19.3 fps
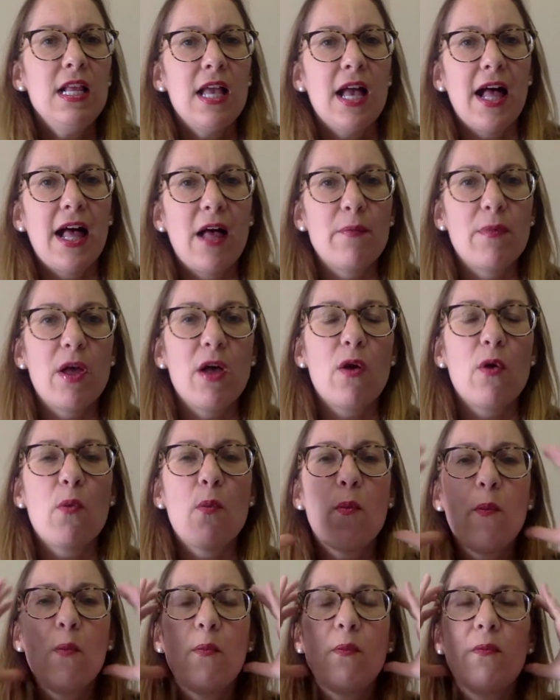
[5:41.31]
Um,
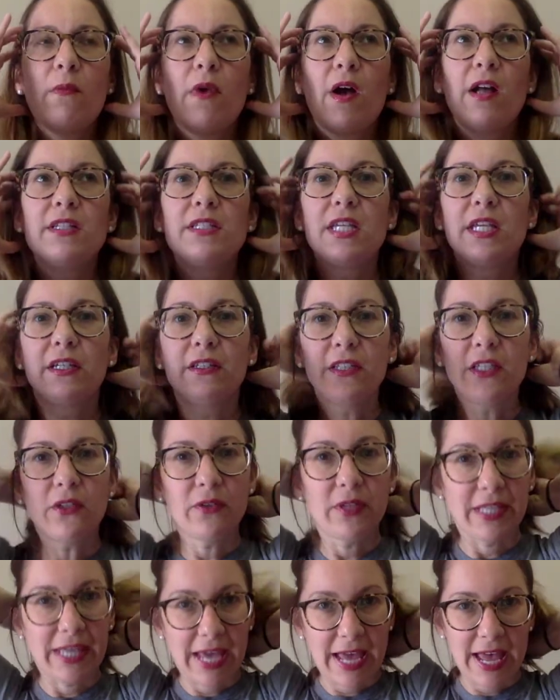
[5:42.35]
until you
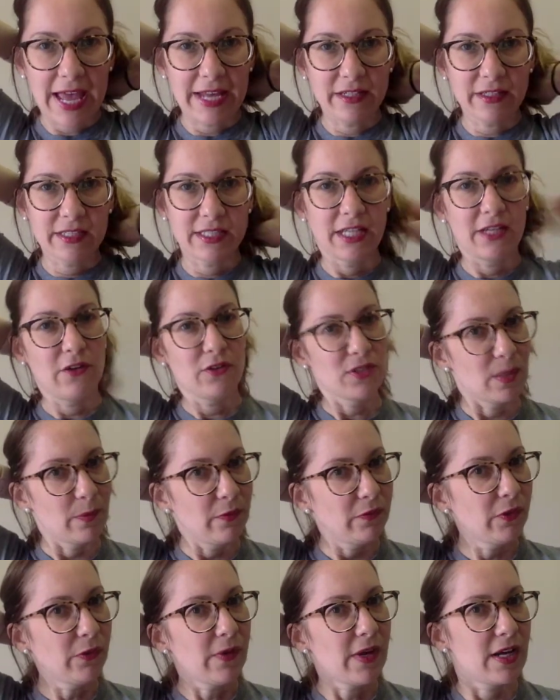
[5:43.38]
get, because I know some
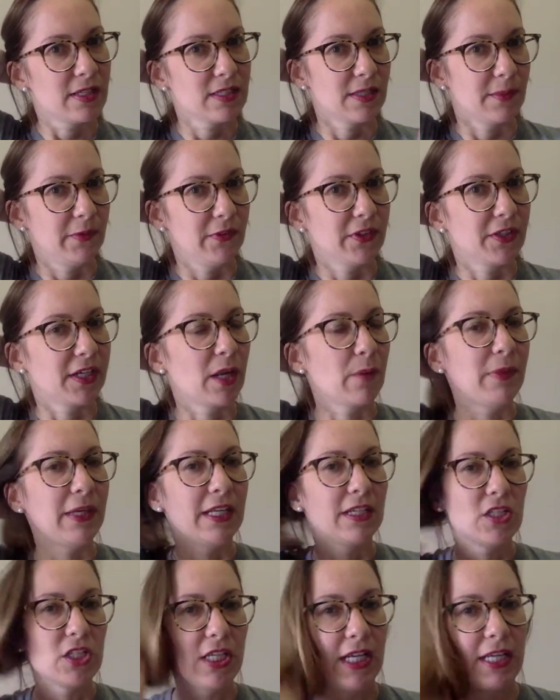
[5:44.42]
of you will, some of you are going to get
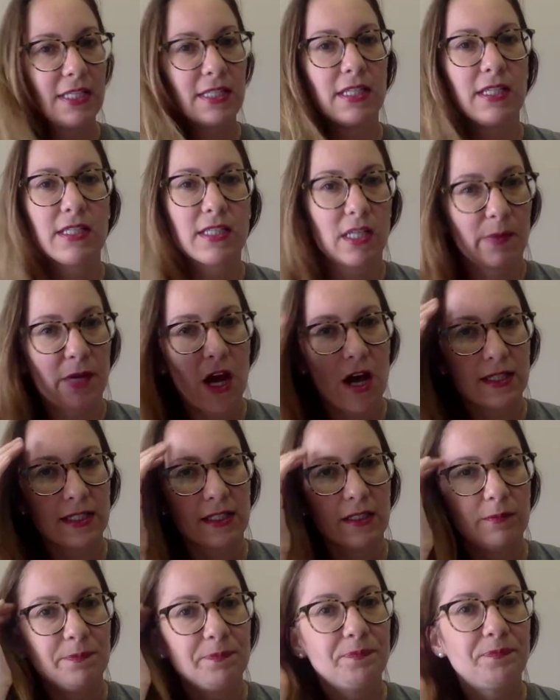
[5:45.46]
PhDs and it's going to be
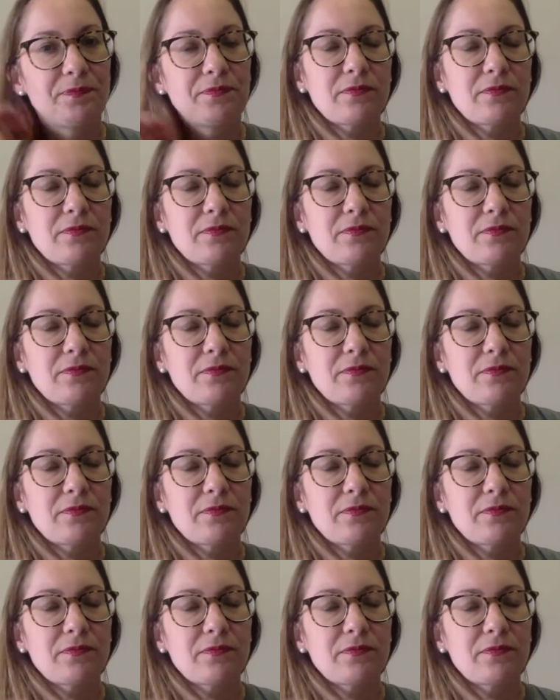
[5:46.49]
awesome,